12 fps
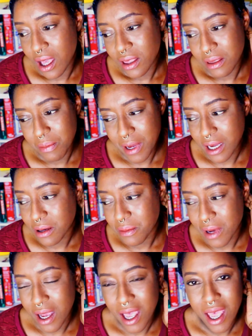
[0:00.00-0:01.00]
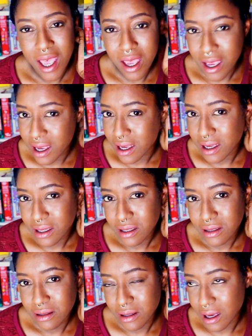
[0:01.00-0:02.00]
the back of my hair,
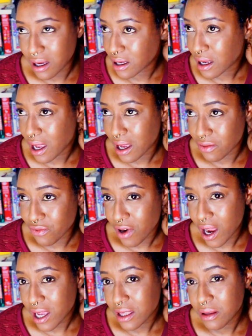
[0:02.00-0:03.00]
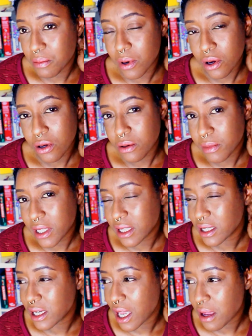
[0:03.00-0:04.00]
like right at the bottom at the
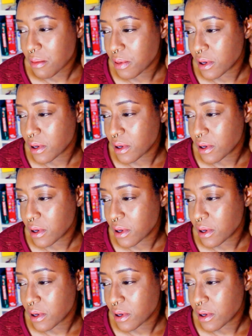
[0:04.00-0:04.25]
nape,